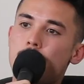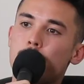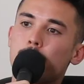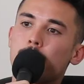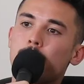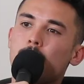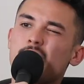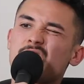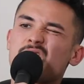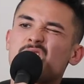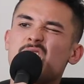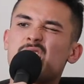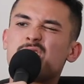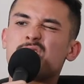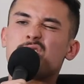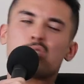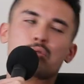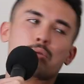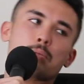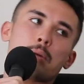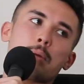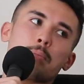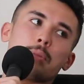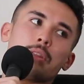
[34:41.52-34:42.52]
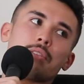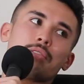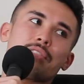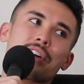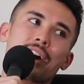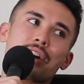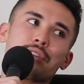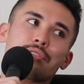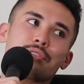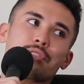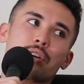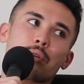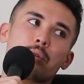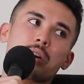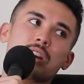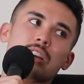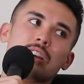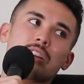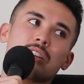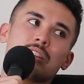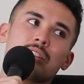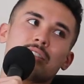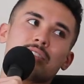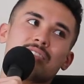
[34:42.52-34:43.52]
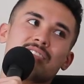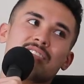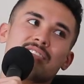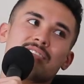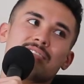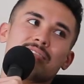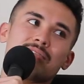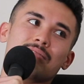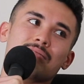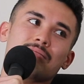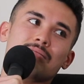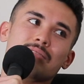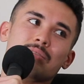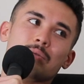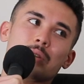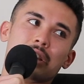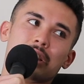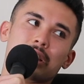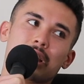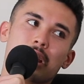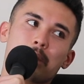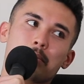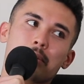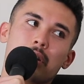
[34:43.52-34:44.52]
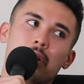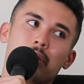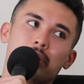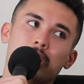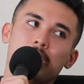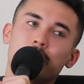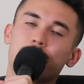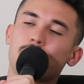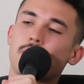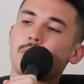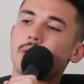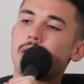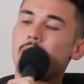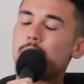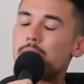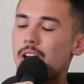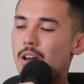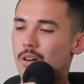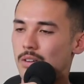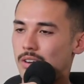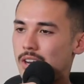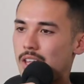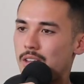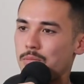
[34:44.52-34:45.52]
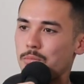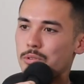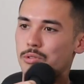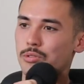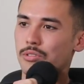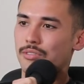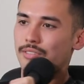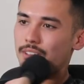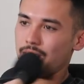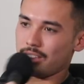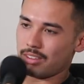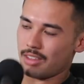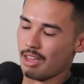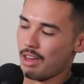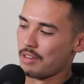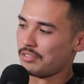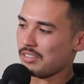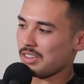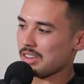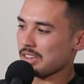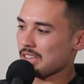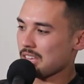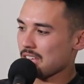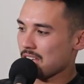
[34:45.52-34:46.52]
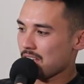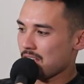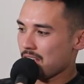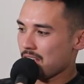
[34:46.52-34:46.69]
out, we're like, lads, just remember the face so we can we can keep going in. So we kept going in, which was fantastic.